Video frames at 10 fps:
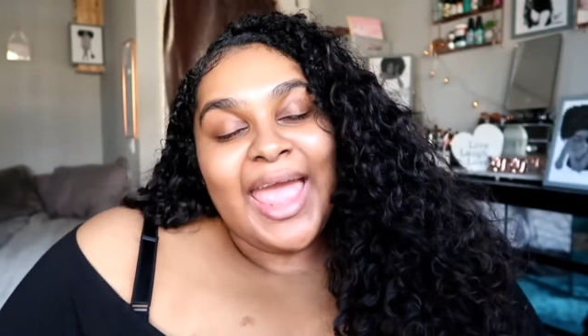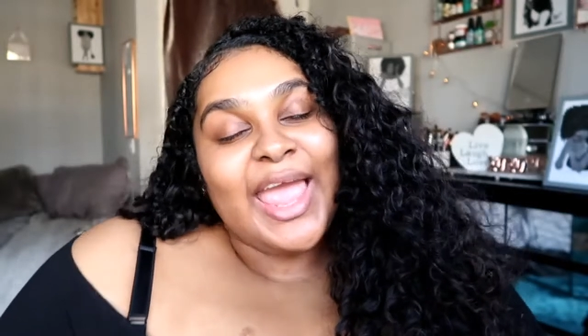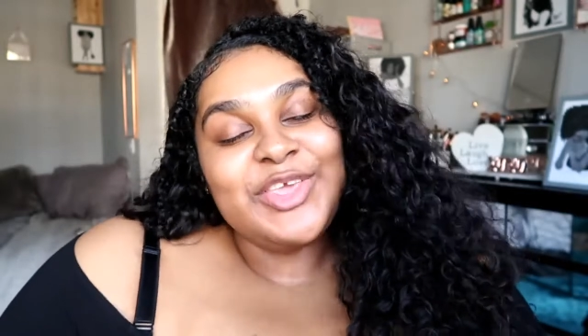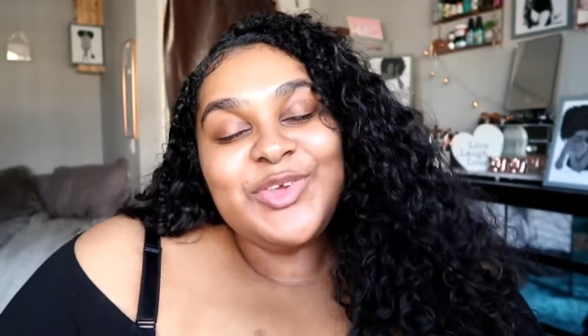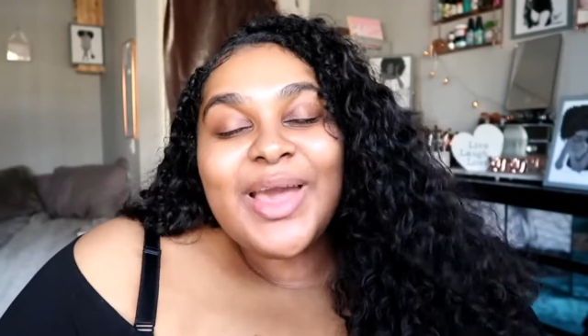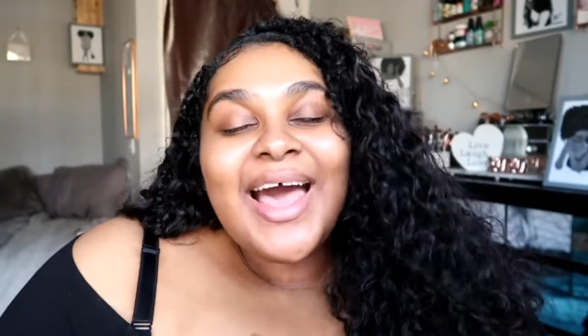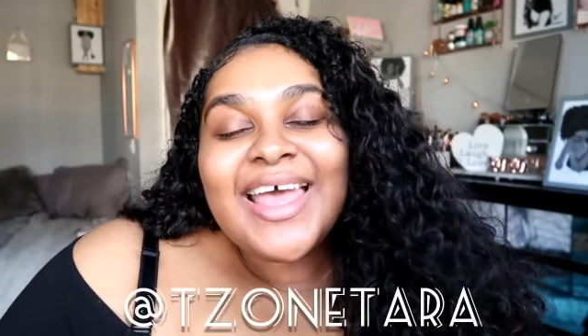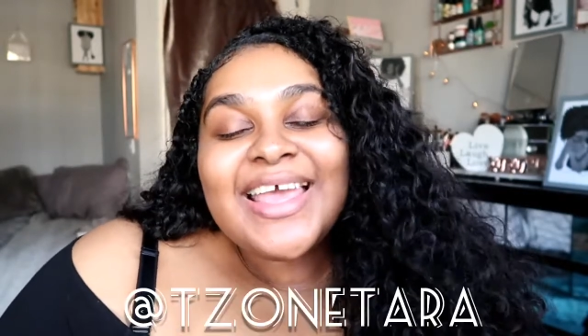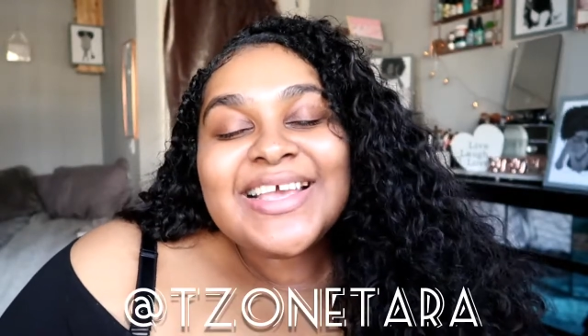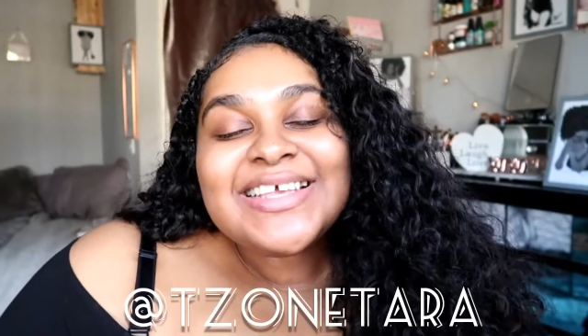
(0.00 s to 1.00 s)
Hey you
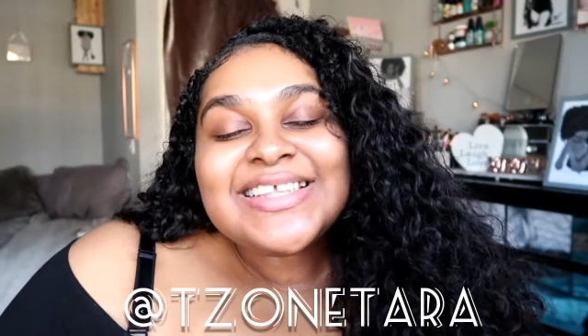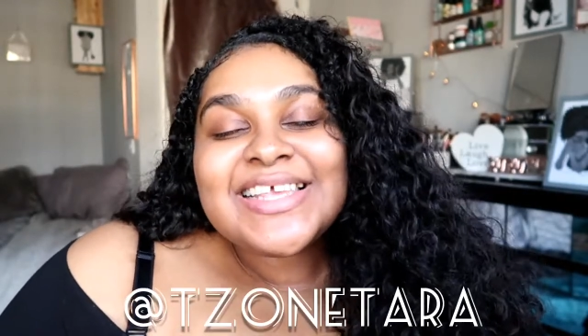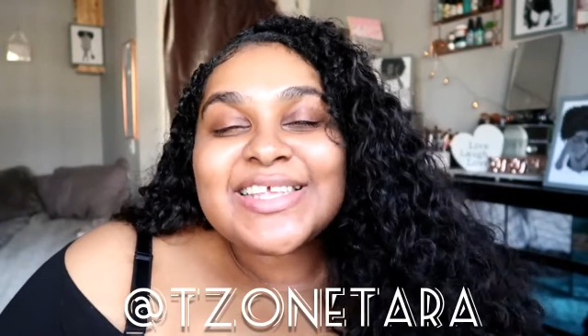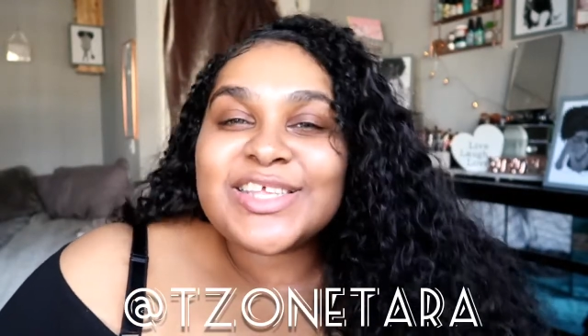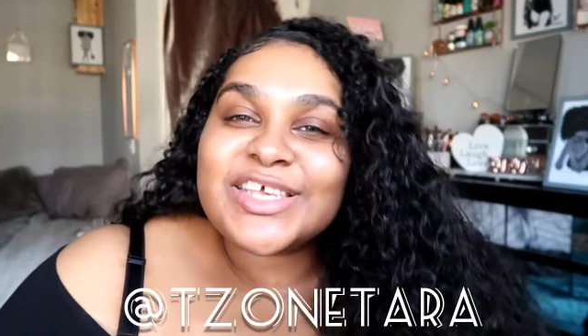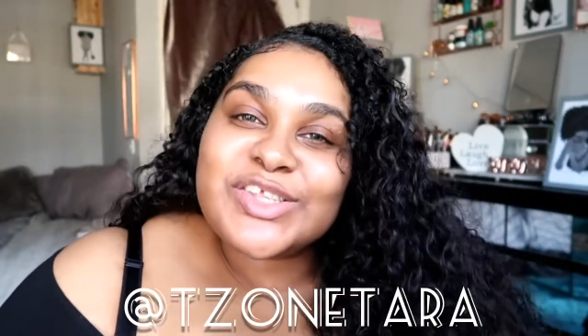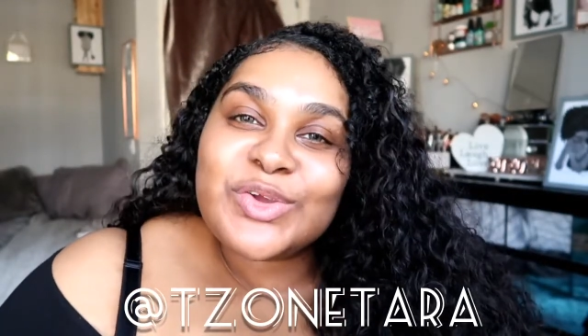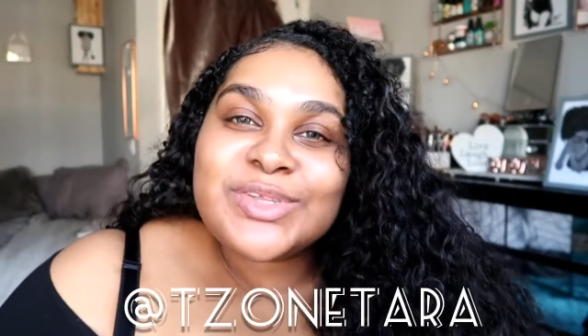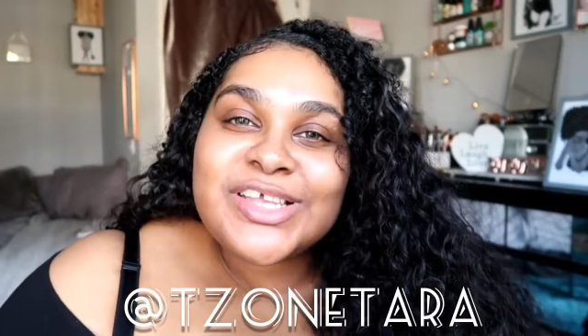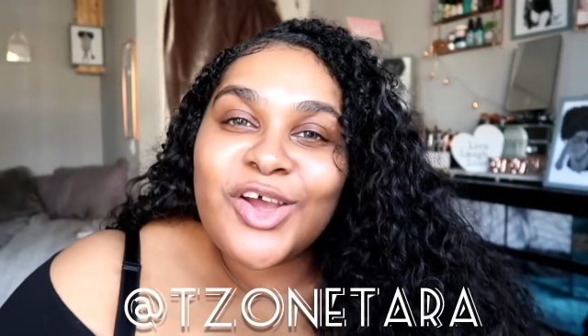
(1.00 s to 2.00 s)
guys, it's
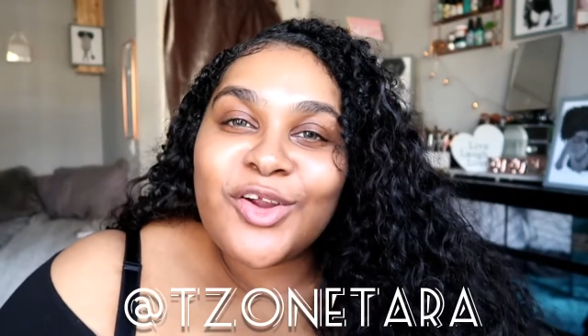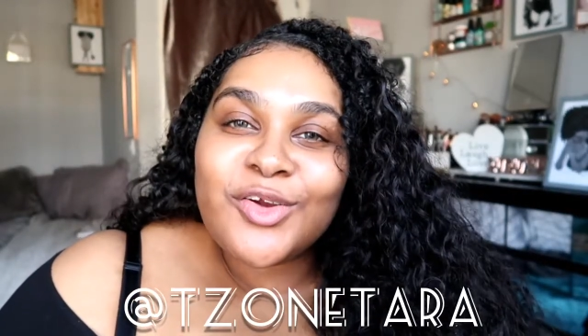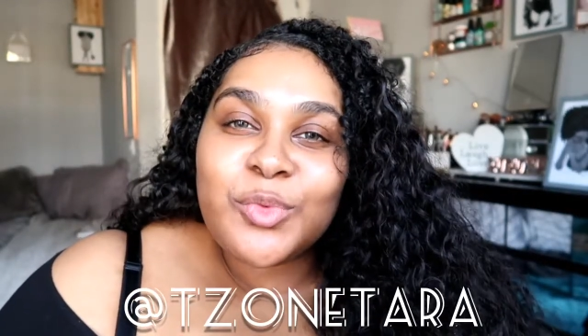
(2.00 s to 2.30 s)
T-Zone Tara.